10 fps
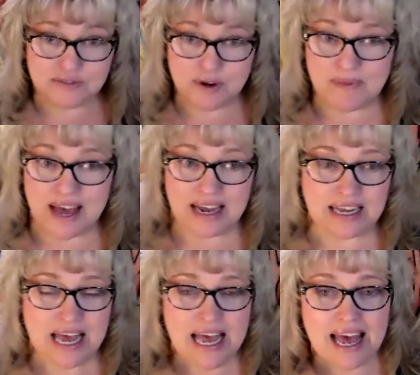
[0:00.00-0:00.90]
from
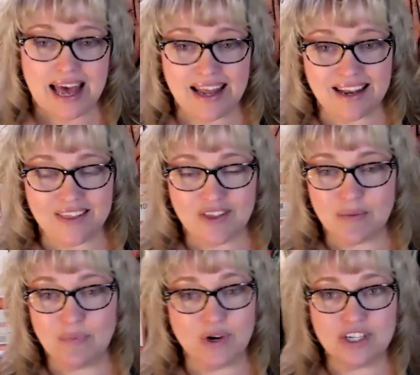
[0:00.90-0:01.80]
that. And the
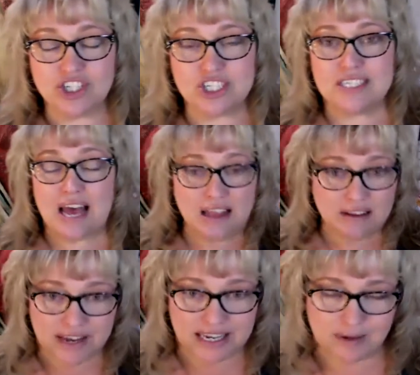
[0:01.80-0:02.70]
book just
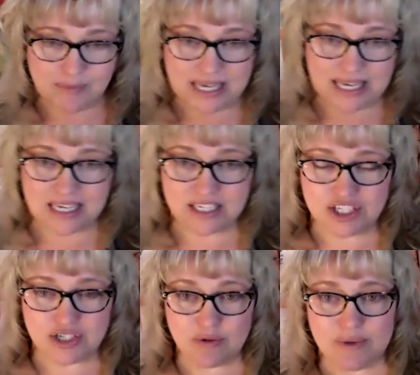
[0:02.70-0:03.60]
elevated me
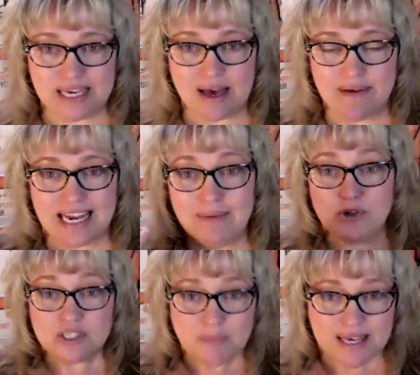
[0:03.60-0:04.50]
into become, getting
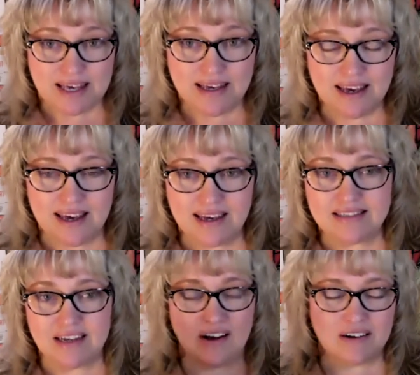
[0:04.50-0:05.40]
more speaking gigs
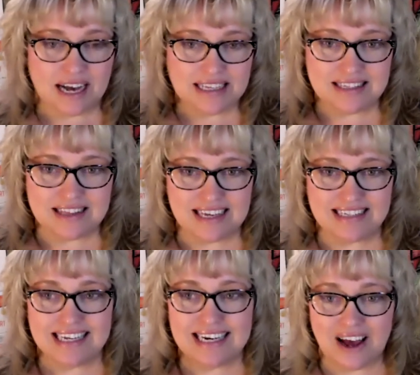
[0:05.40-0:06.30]
and all kinds of
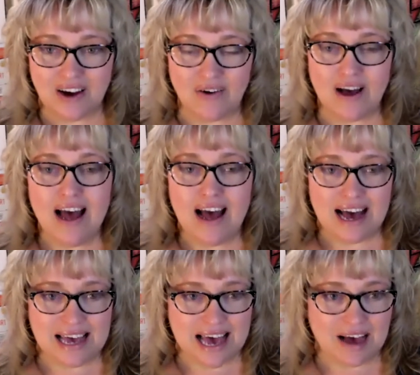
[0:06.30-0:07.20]
things. And now
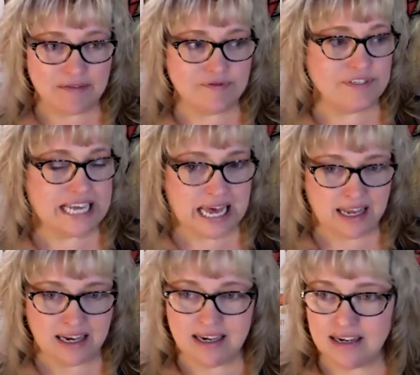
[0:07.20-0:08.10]
I have
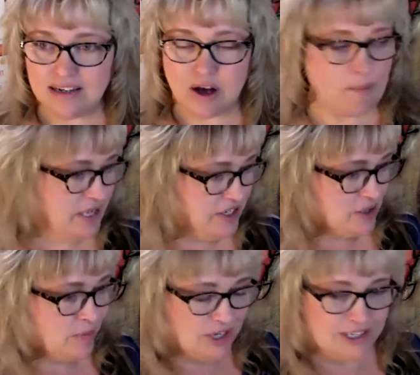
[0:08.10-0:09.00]
10
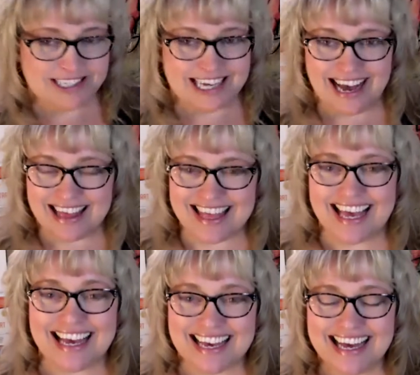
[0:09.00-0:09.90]
compilation books, I
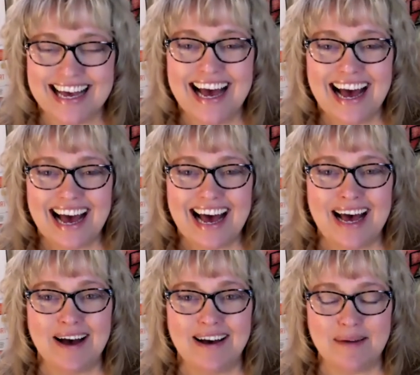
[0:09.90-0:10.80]
think.
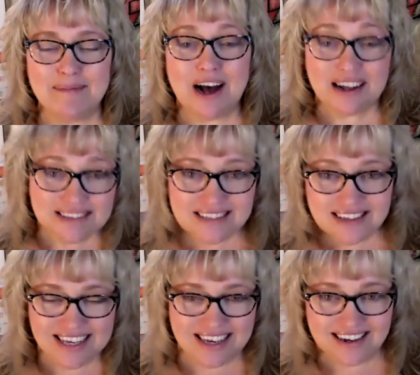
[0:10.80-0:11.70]
Uh, I'm
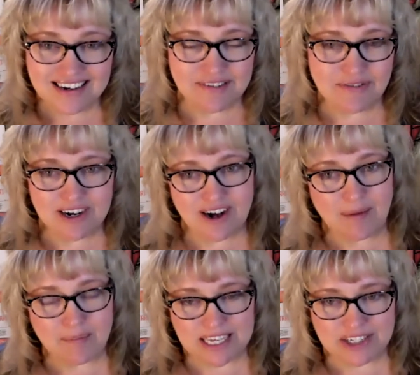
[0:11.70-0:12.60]
constantly in different
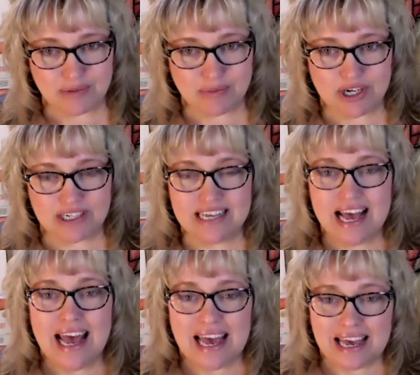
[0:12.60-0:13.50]
compilation books
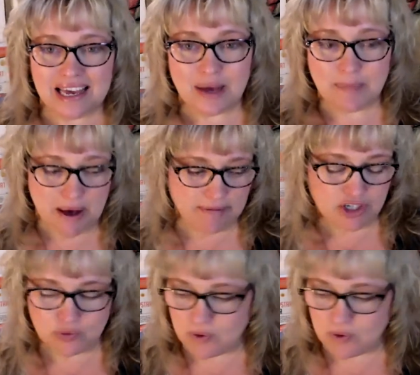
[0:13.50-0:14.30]
and I publish